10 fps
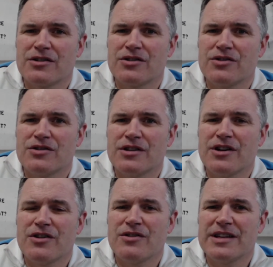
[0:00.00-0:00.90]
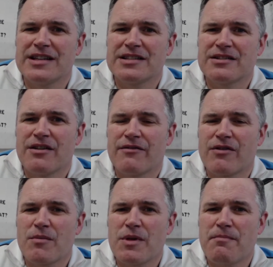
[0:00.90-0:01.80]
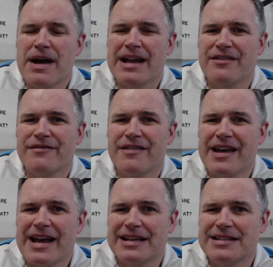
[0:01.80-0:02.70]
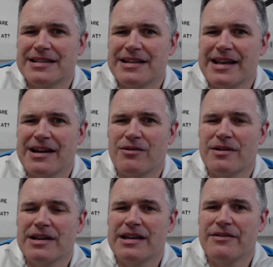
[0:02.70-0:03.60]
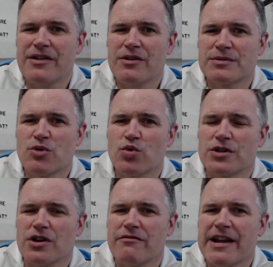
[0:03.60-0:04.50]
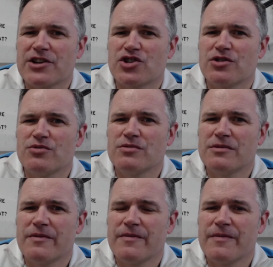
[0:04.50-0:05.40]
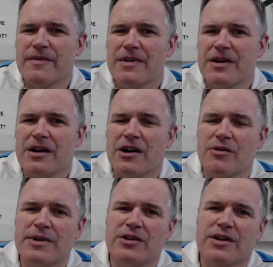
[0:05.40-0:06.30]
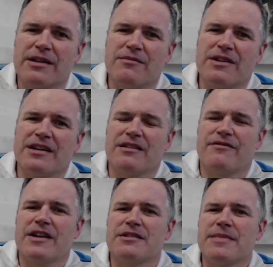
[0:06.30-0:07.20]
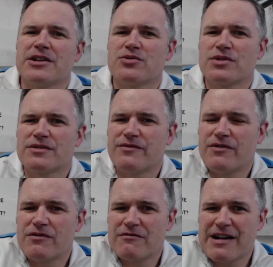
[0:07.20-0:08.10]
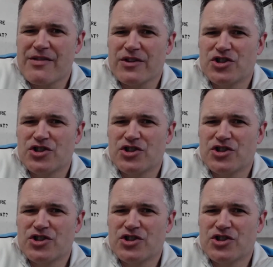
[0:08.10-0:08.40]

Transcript: good earnings from the back of that. Now if I was more directional, I'll be looking at the fundamentals around the